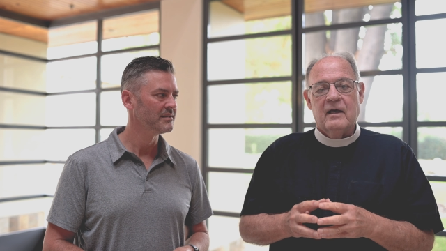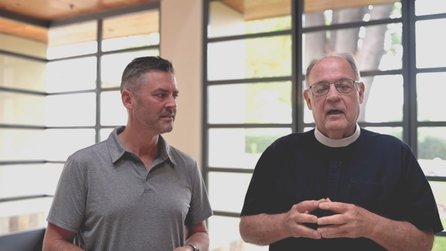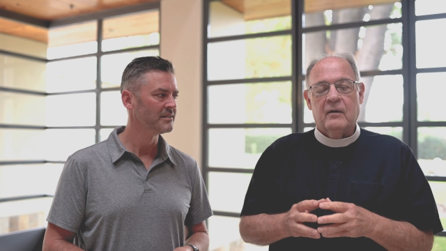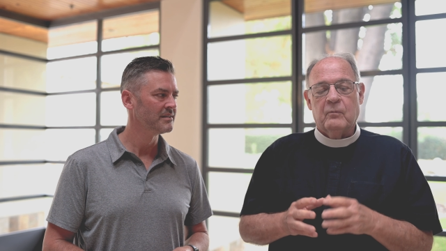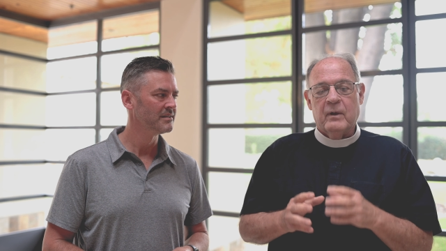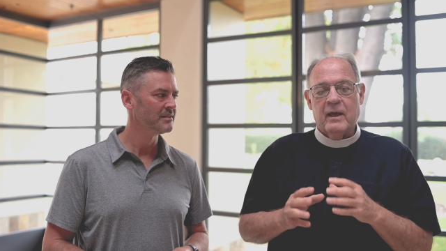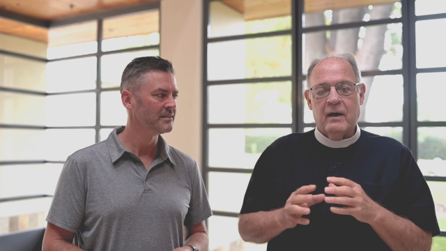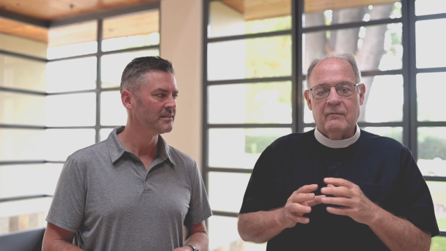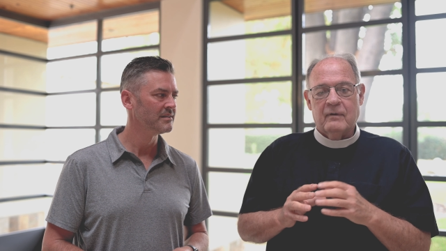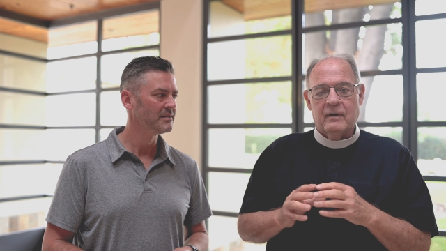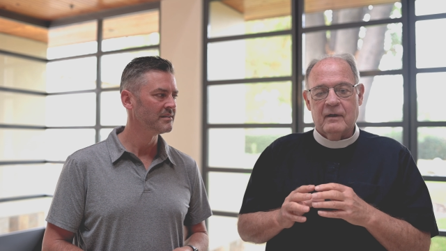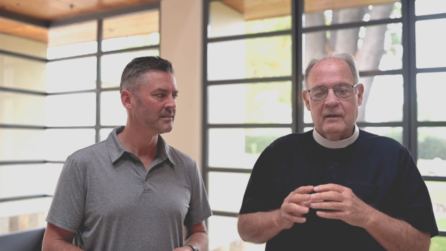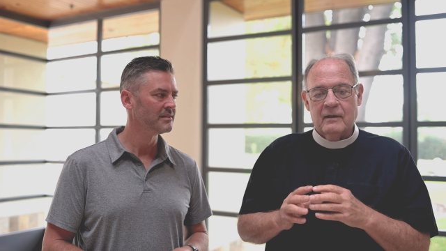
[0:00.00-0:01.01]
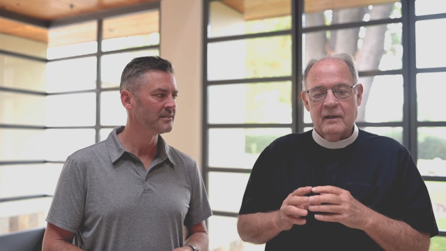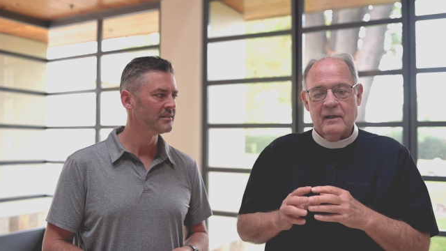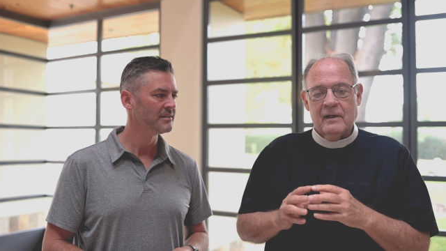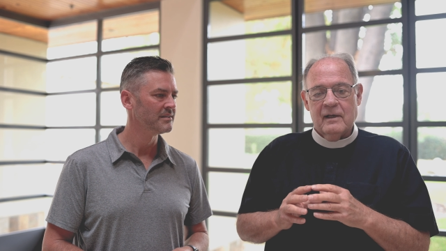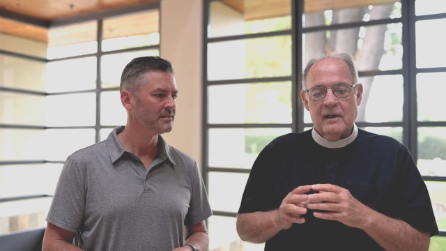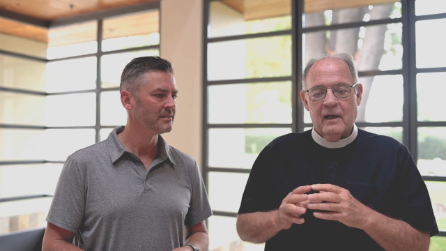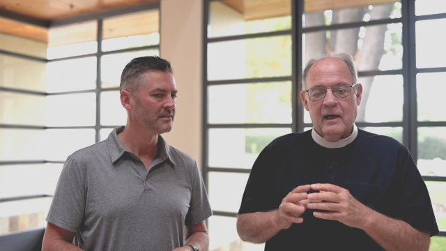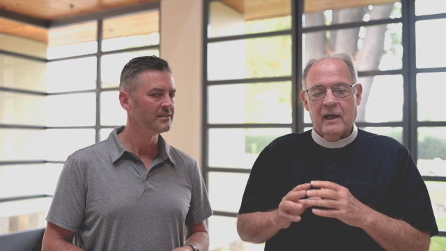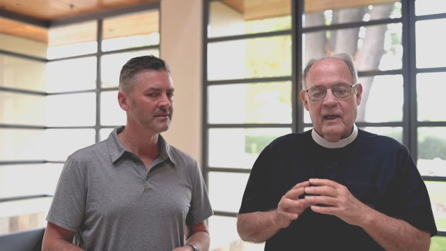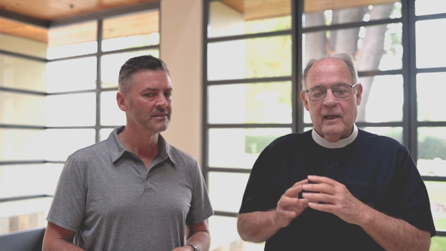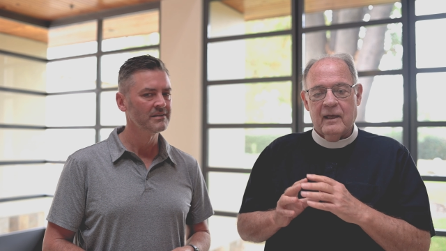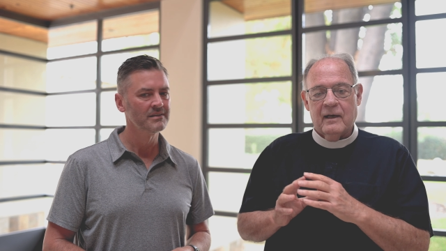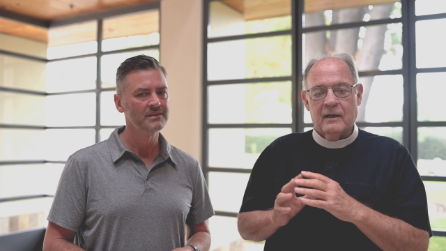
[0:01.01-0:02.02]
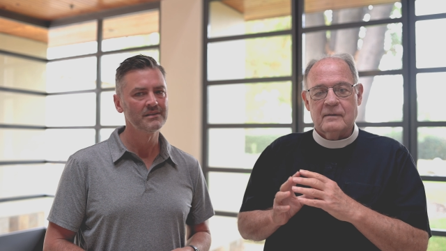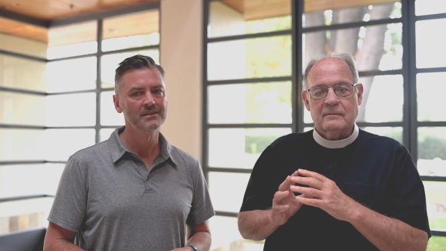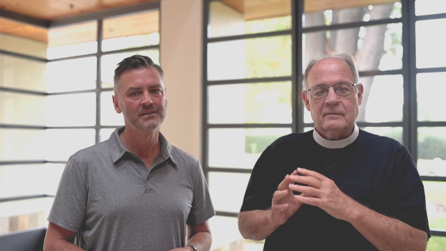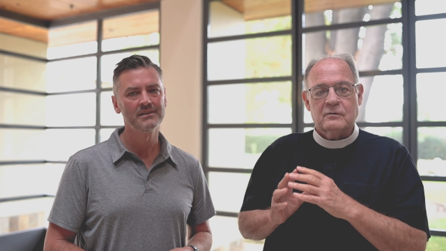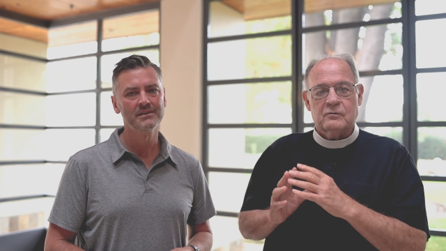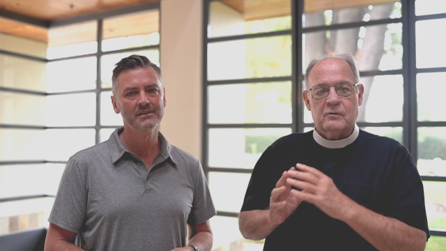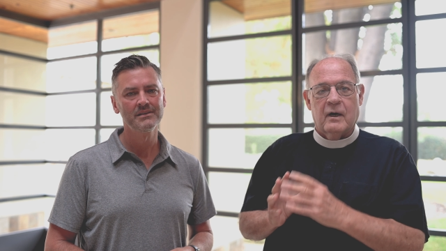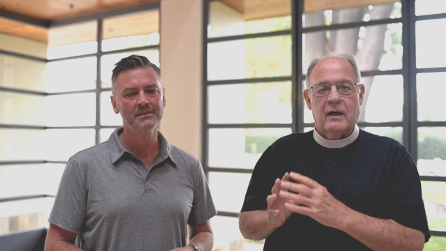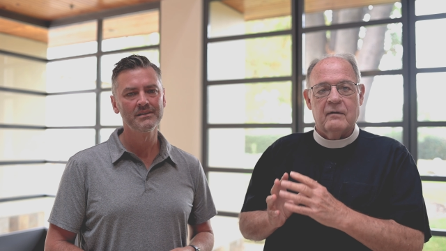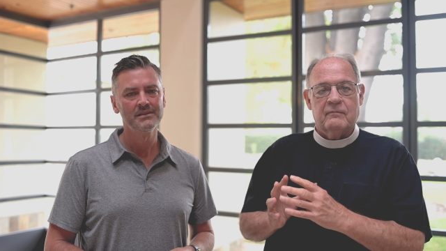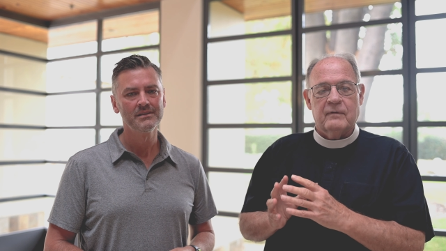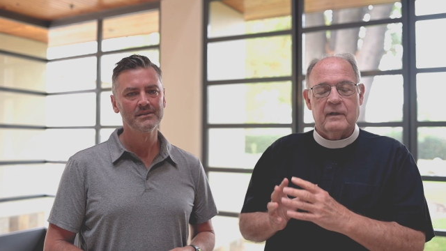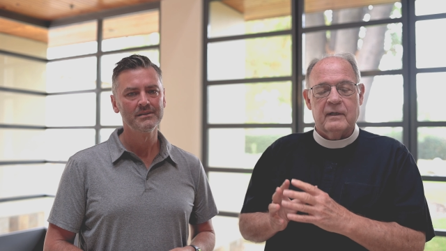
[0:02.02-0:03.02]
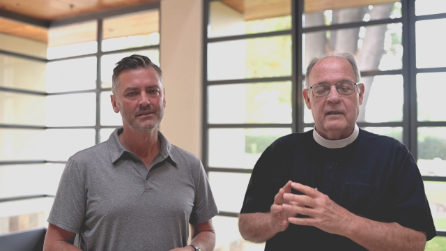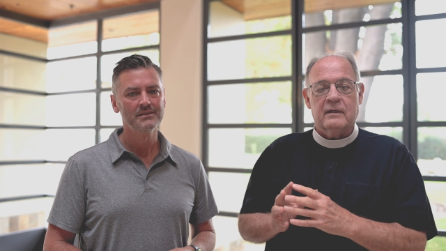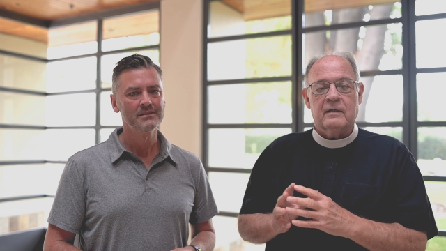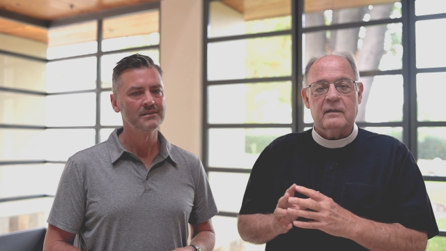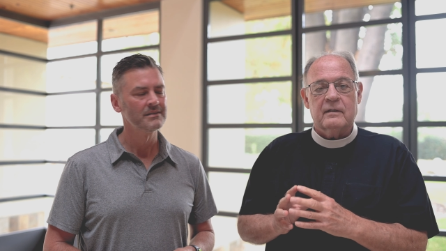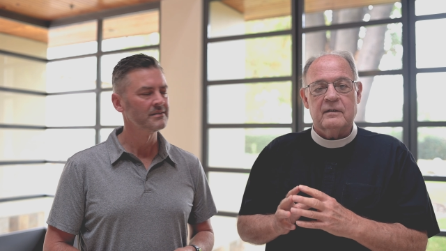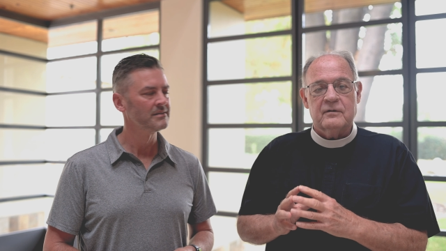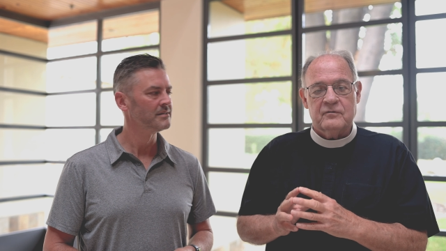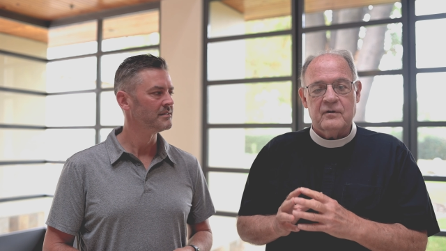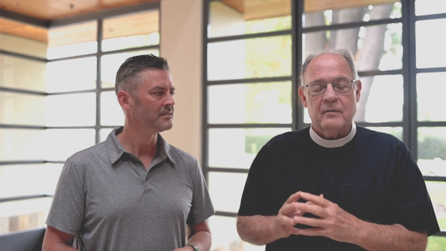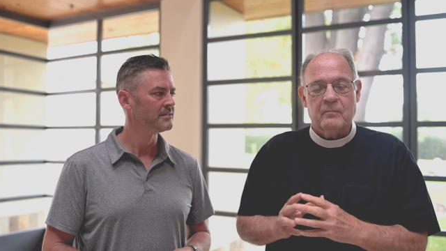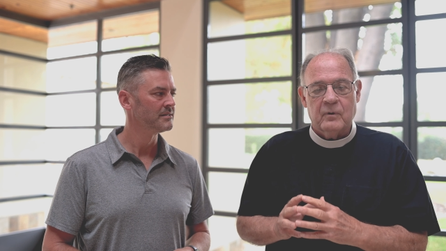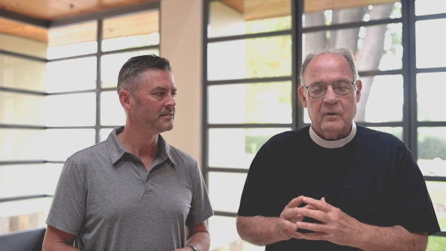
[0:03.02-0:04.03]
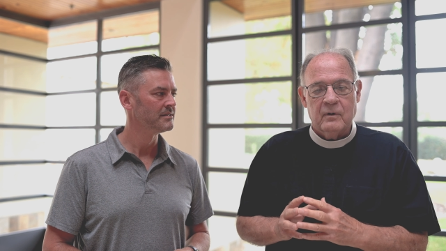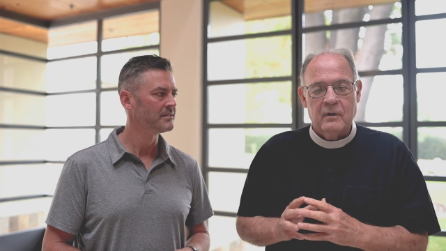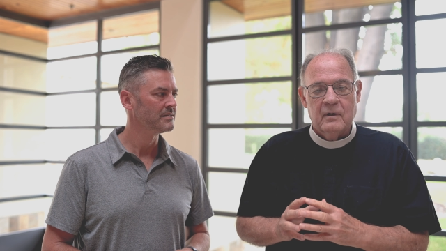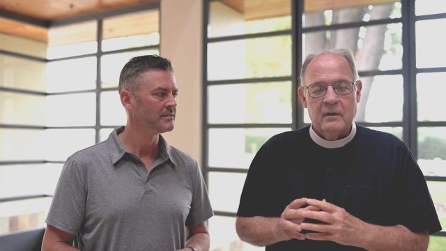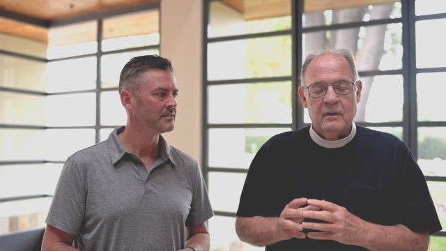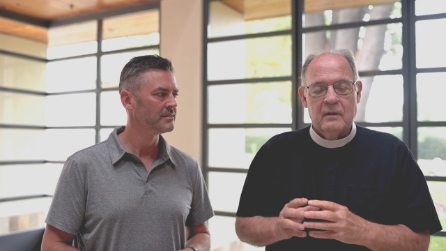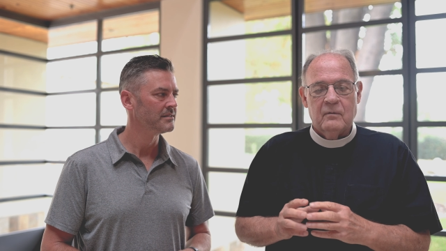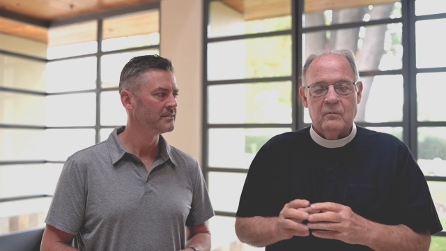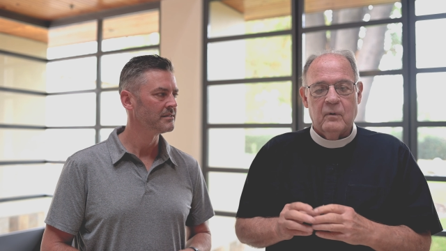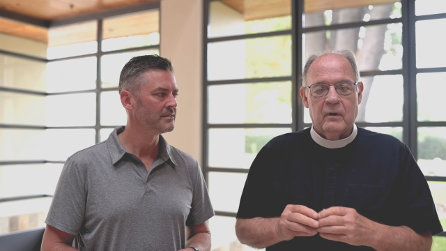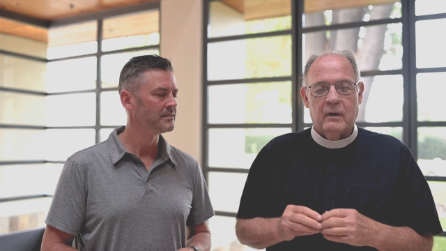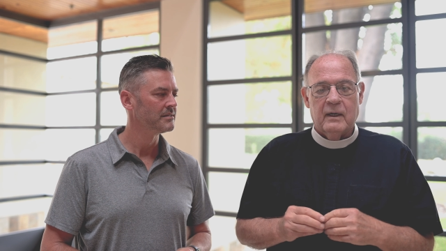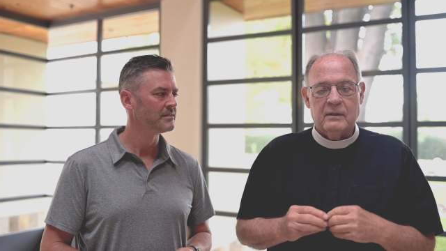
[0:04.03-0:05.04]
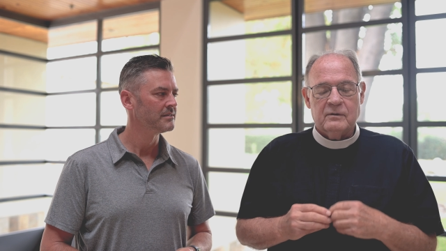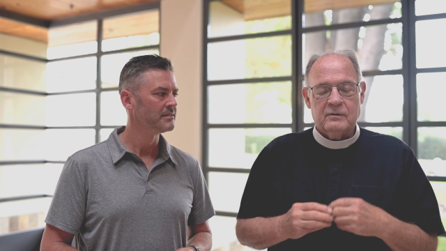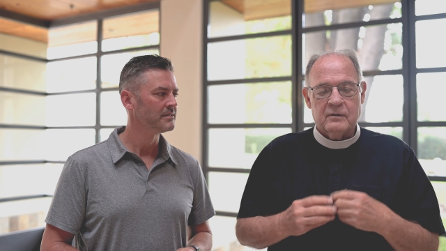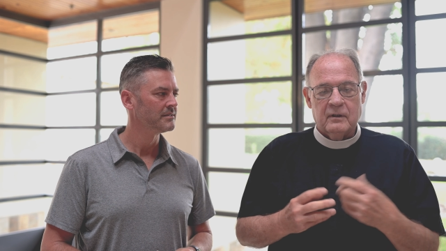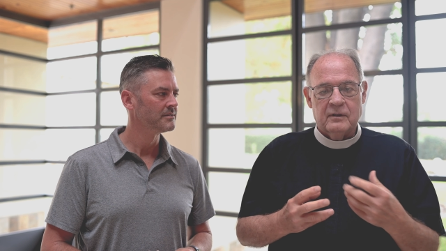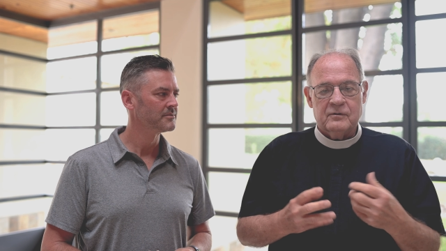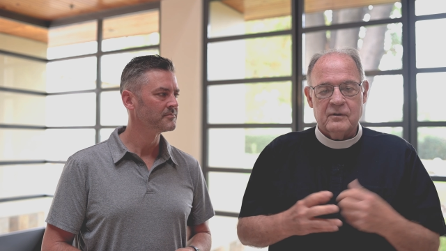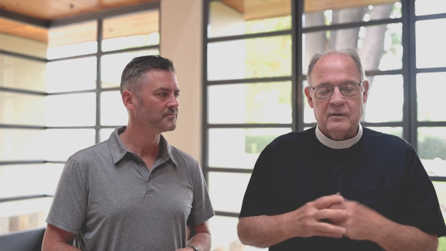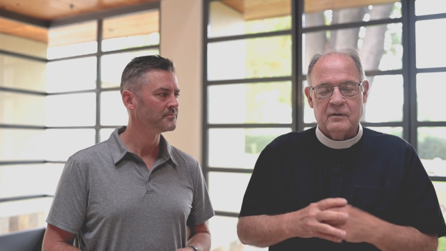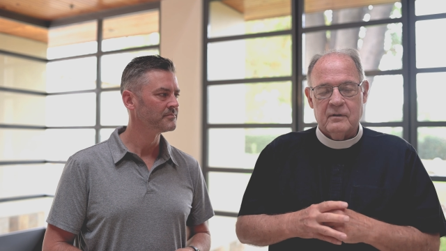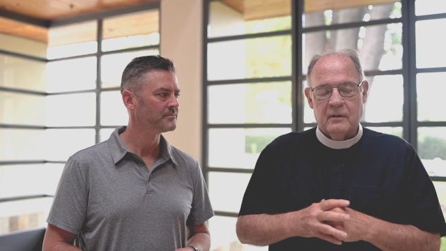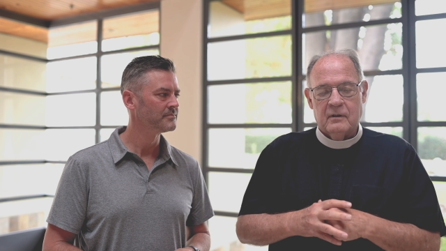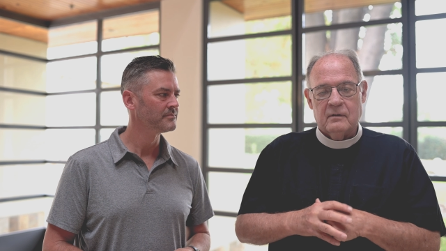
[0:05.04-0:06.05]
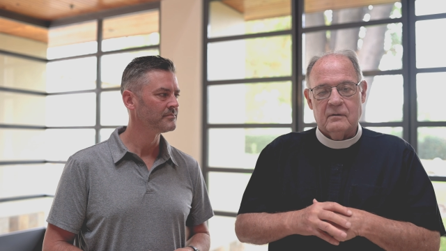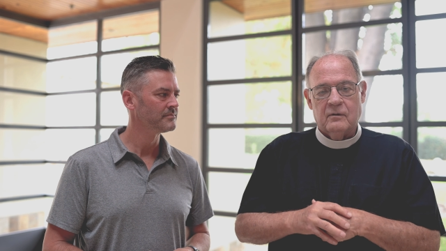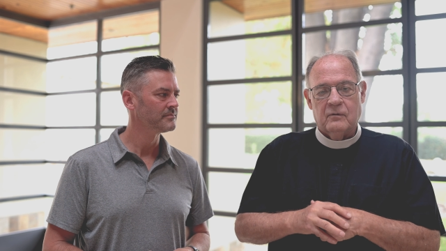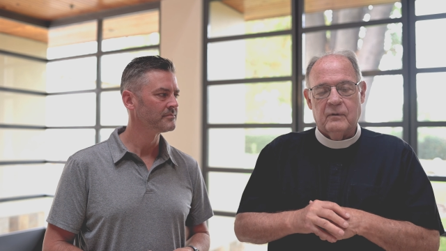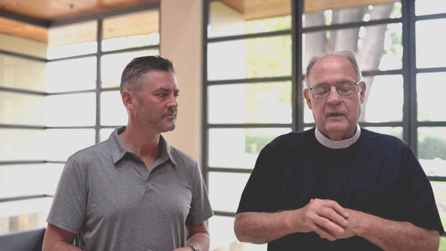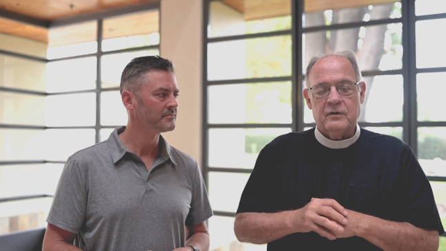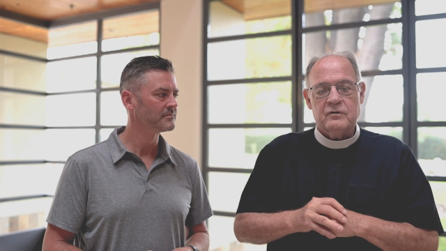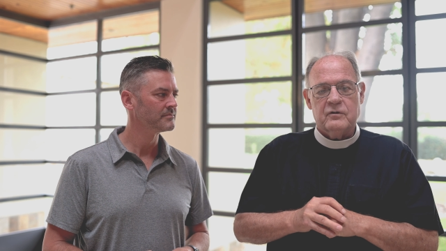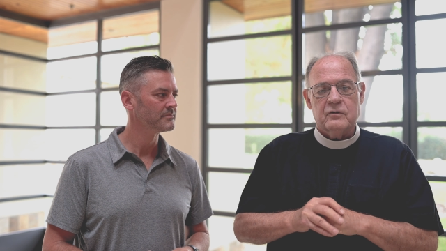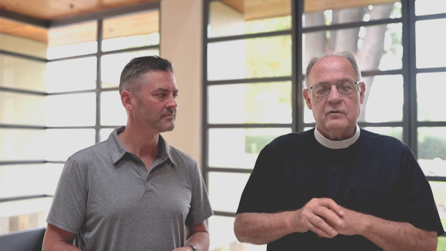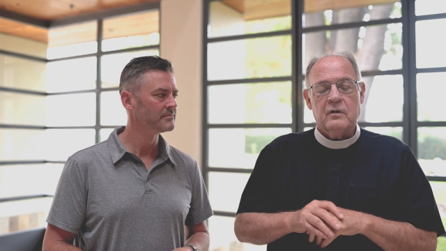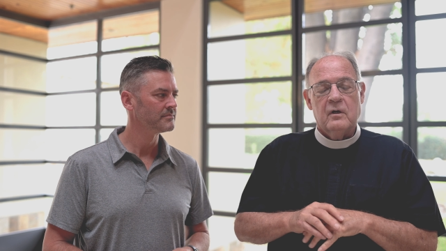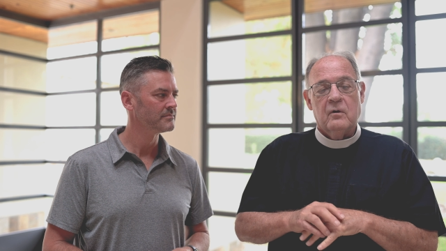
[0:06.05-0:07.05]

Speaker 1: And we have a, a uh, drive in December where I solicit uh, donations.